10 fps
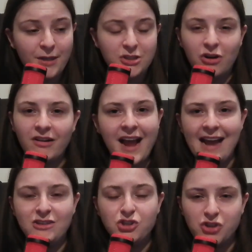but
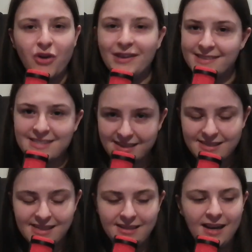Doriane is so
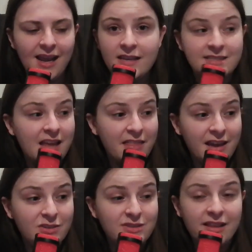consistent. There's
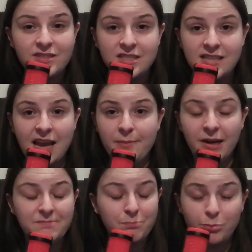nothing else left to say,
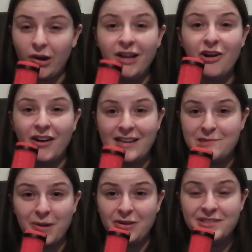but bring it on, I
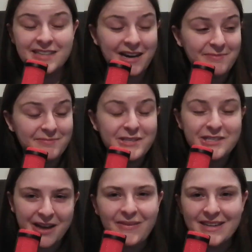suppose. I'm
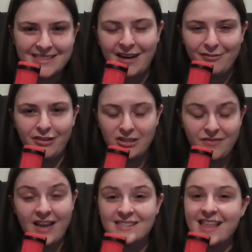so excited for Las
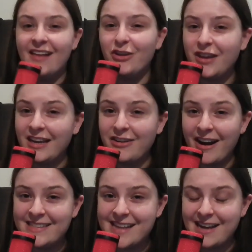Vegas, the Hello Kitty
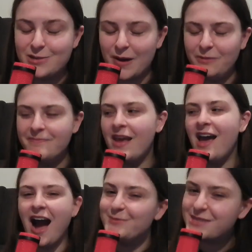Grandstand as well.
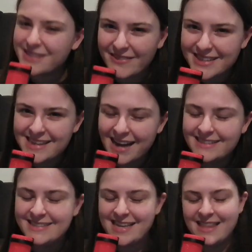I'm so excited
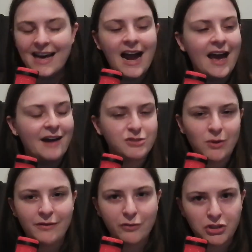to see that. I have to
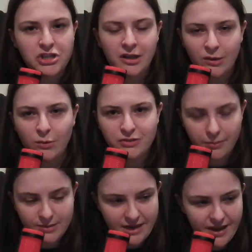unfortunately watch
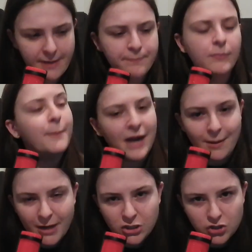from TV, but
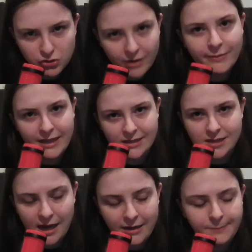I'm extremely
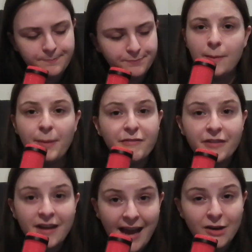excited. But
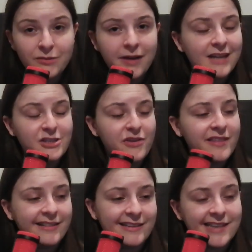for now, I don't
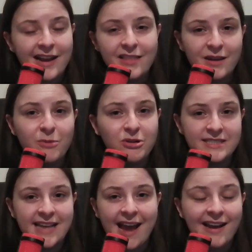think there's anything more to
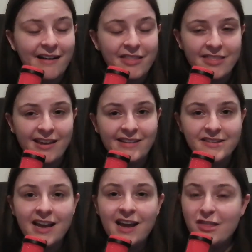say other
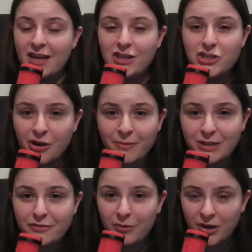than thank you so
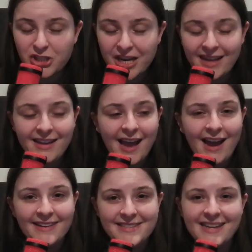much for watching,
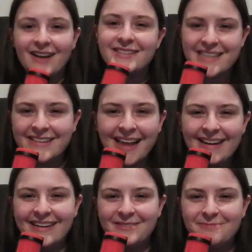and I'll see you
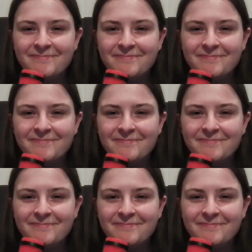later.